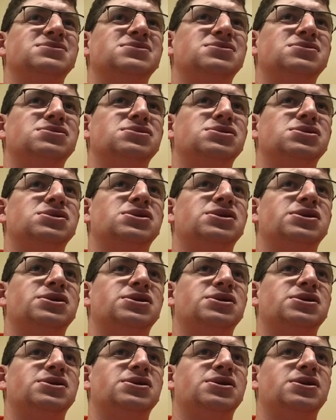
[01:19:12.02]
Mahomes has
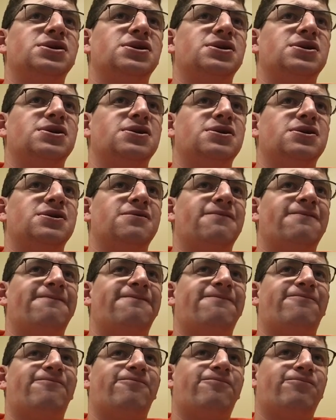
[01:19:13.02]
got to snap the ball, and
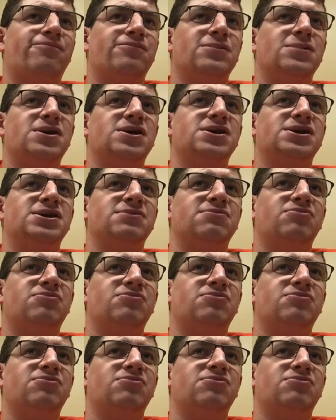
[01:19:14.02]
he does.